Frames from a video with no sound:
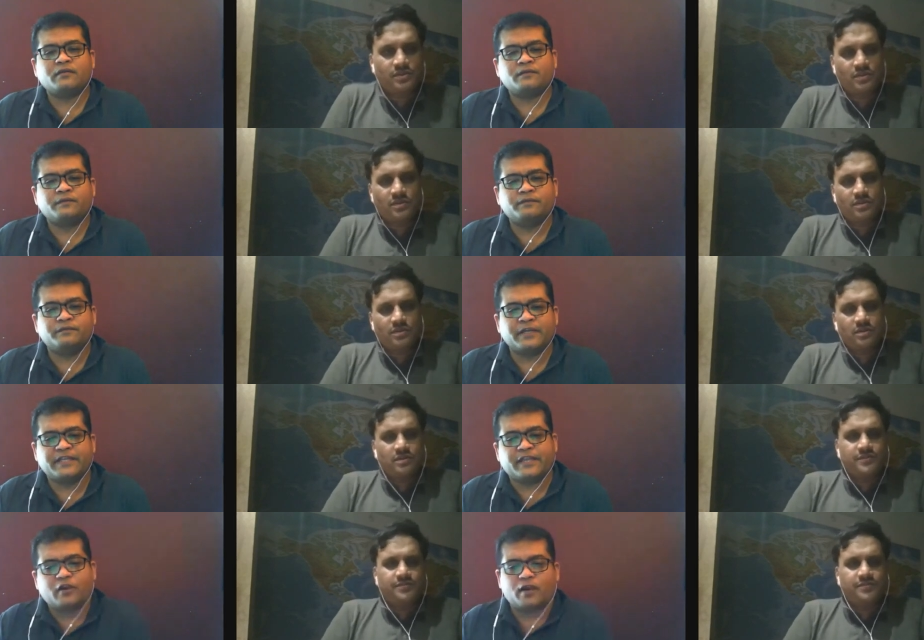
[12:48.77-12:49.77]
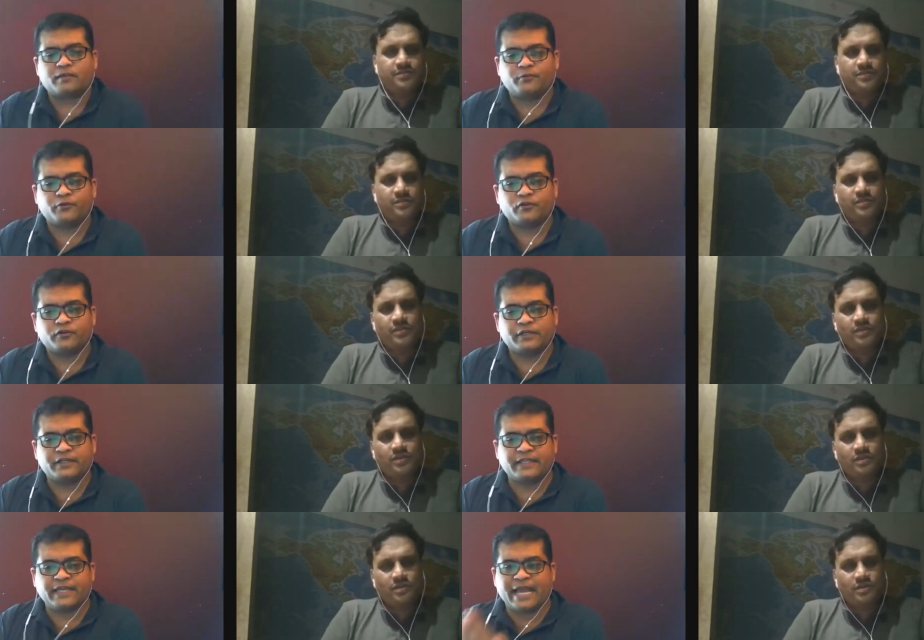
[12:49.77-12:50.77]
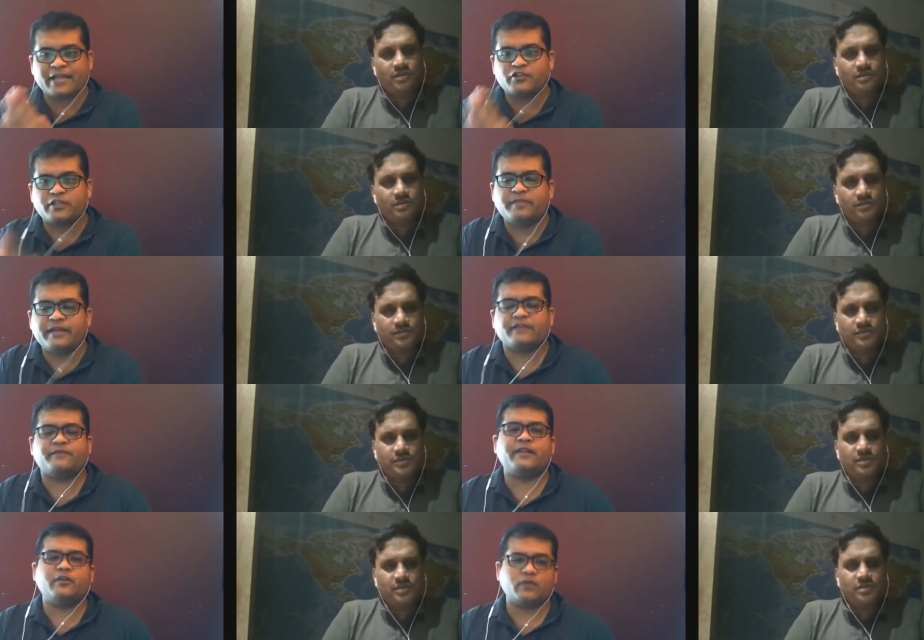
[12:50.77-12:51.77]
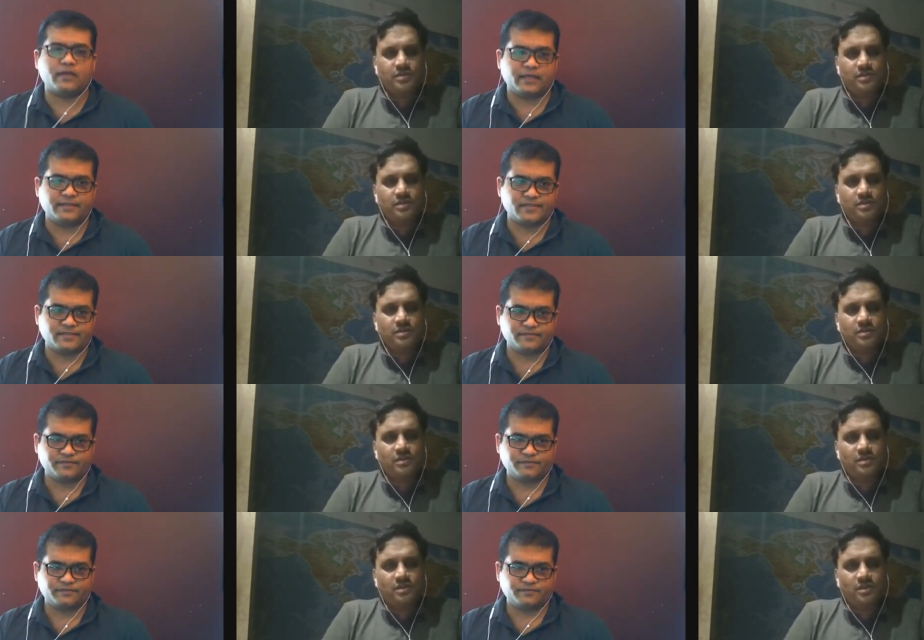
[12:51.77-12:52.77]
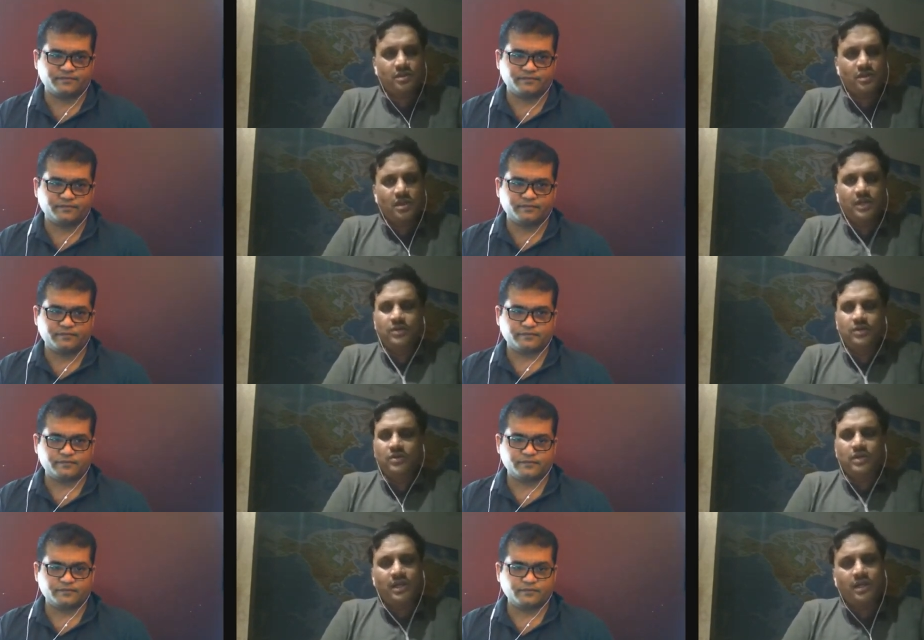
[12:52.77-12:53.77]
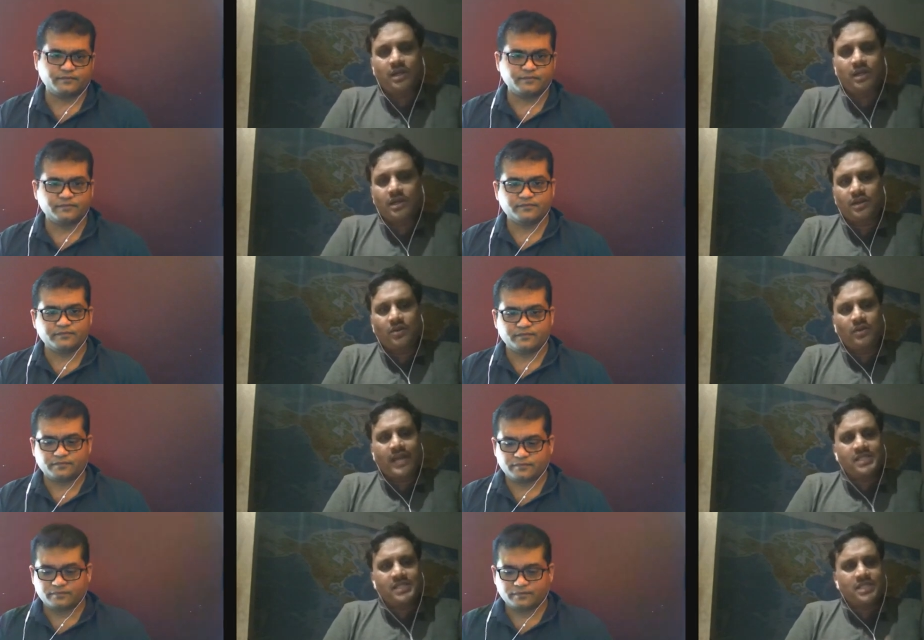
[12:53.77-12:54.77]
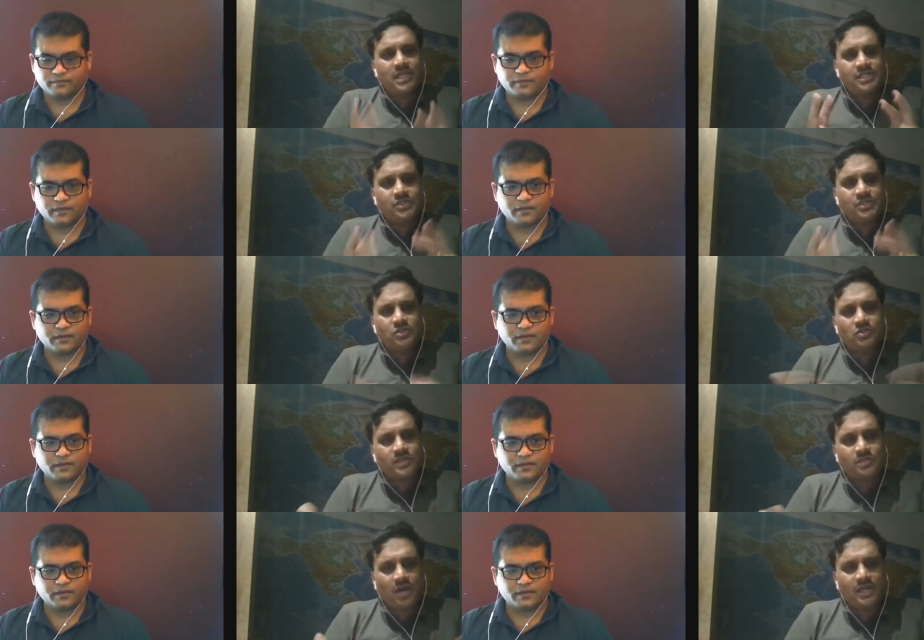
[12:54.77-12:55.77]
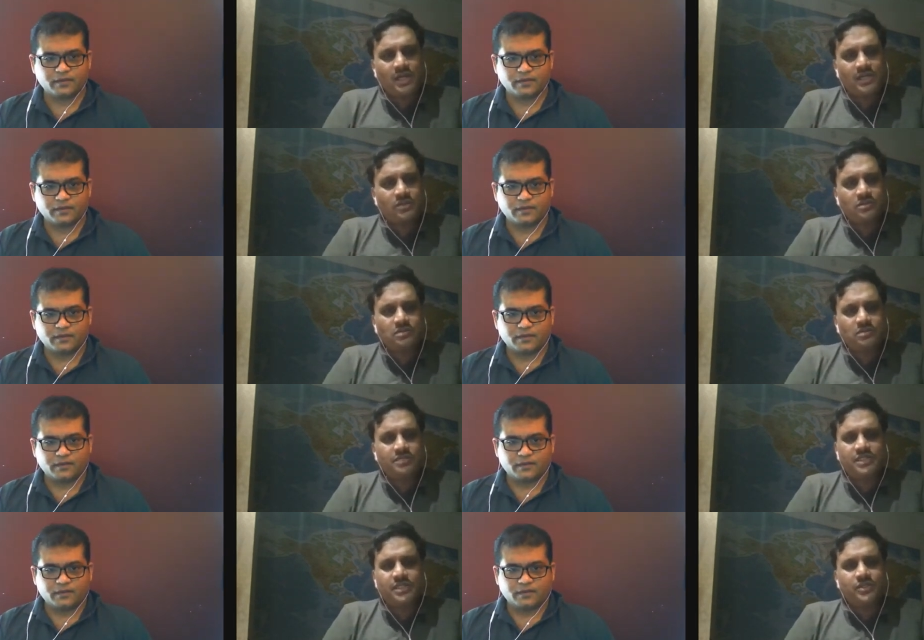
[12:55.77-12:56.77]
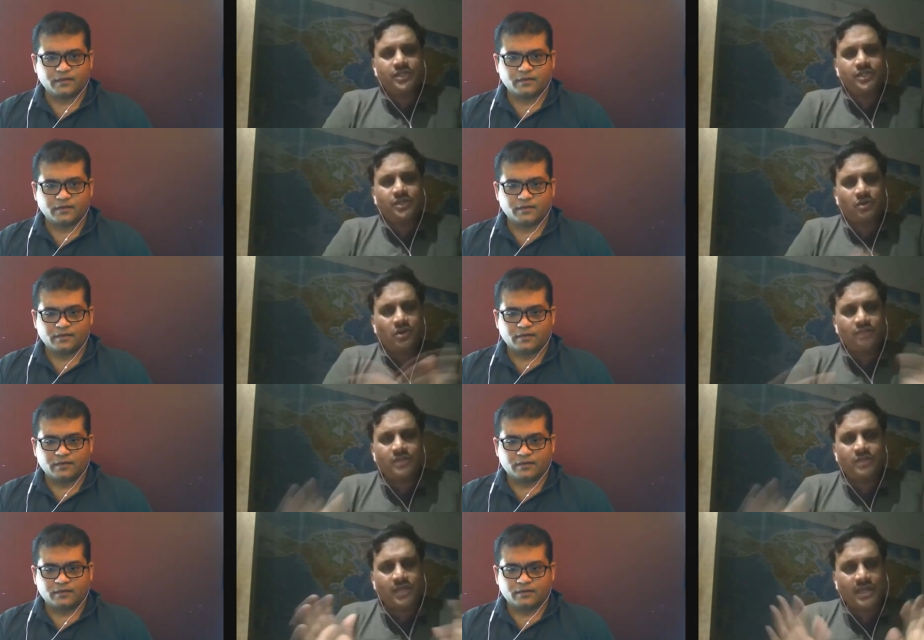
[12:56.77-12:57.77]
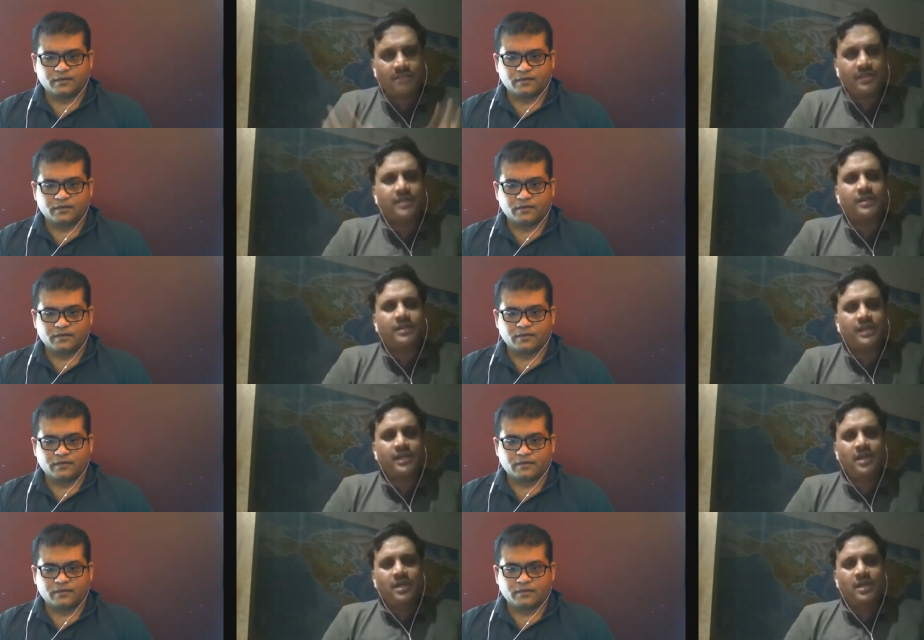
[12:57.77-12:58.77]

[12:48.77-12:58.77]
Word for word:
Speaker 1: or did they not? You know, did they actually make it very localized?
Speaker 2: No, uh, no national issue was brought into picture during the whole of the campaign, right?